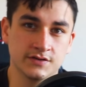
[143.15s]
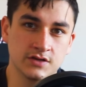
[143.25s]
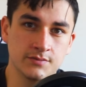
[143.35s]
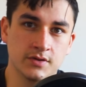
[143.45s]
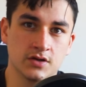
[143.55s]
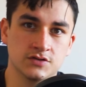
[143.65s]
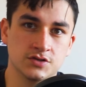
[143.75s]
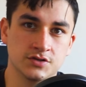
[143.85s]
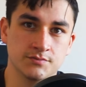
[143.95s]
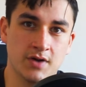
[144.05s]
sleep because
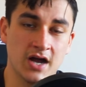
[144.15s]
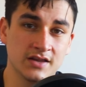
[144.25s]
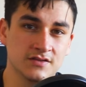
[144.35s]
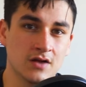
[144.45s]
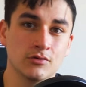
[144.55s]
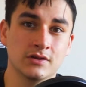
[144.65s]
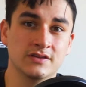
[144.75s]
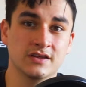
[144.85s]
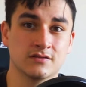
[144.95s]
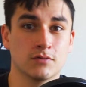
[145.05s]
your body's not releasing as